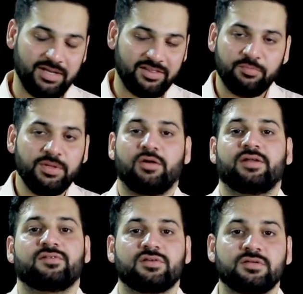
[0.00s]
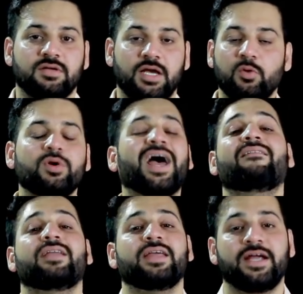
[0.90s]
let's be honest i don't
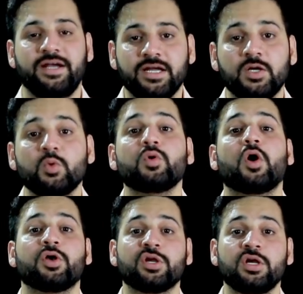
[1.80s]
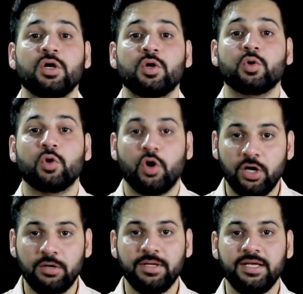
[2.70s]
have any idea do not
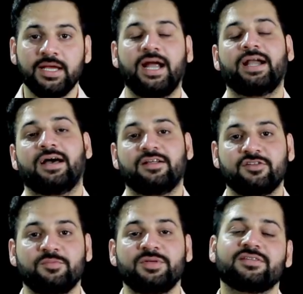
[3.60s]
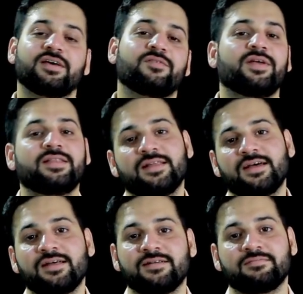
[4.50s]
call me and ask me sir when
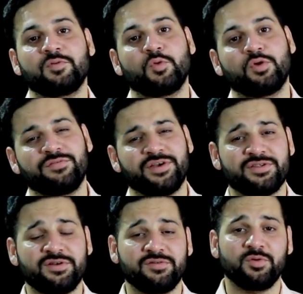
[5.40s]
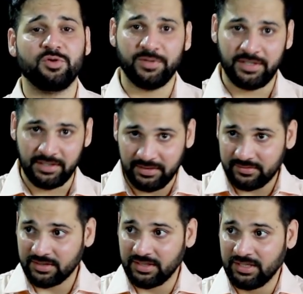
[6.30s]
the notification is going to be
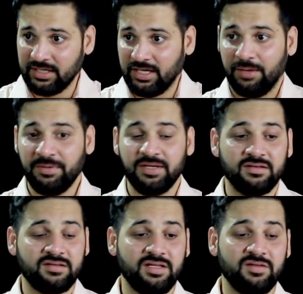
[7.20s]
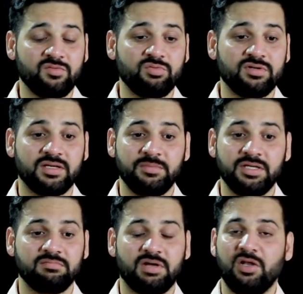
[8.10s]
released i mean see students i
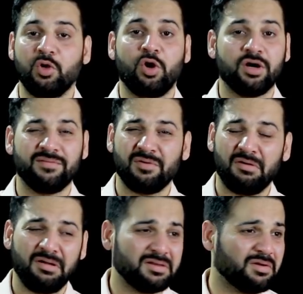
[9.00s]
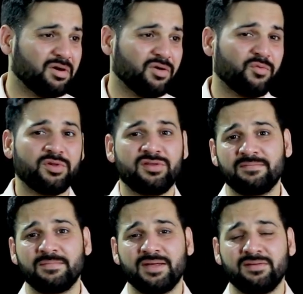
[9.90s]
mean a lot of calls a lot of
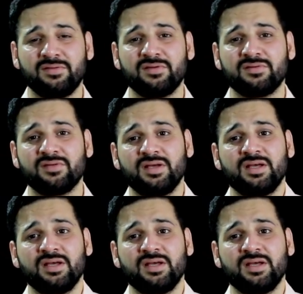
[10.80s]
whatsapp messages